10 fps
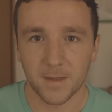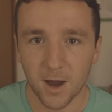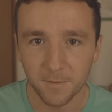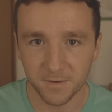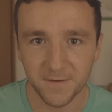
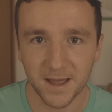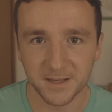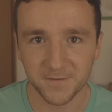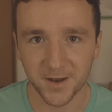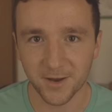I hope you
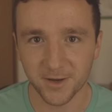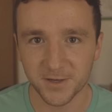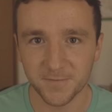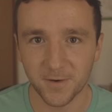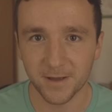found this video
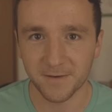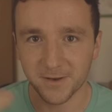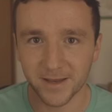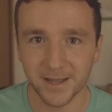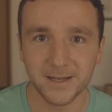useful.
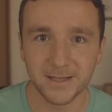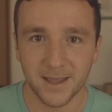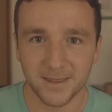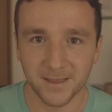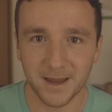If you did,
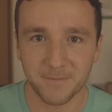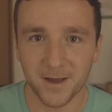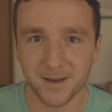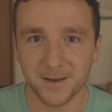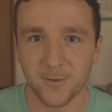hit the like
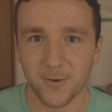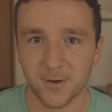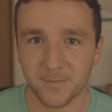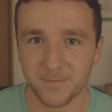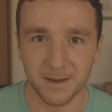button
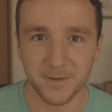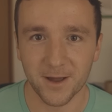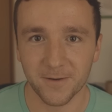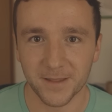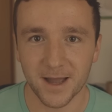or let me
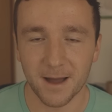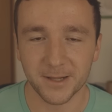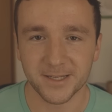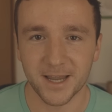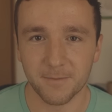know in the
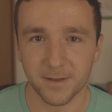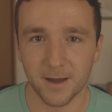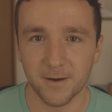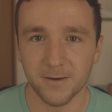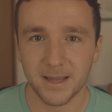comments down
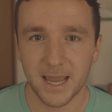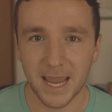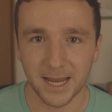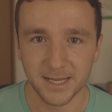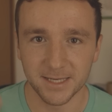below,
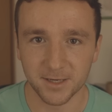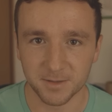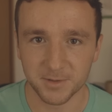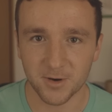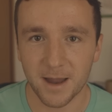and consider
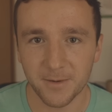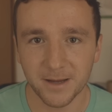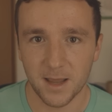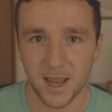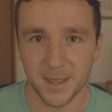
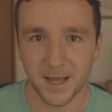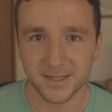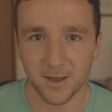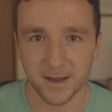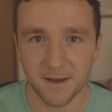subscribing. And
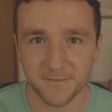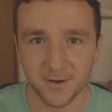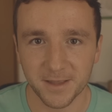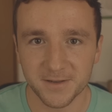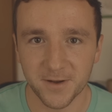that's all I got for
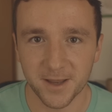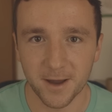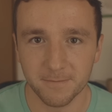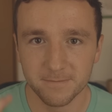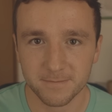you on this
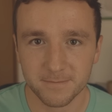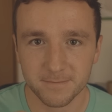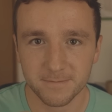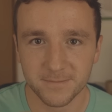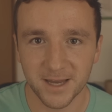video.
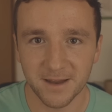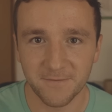Stay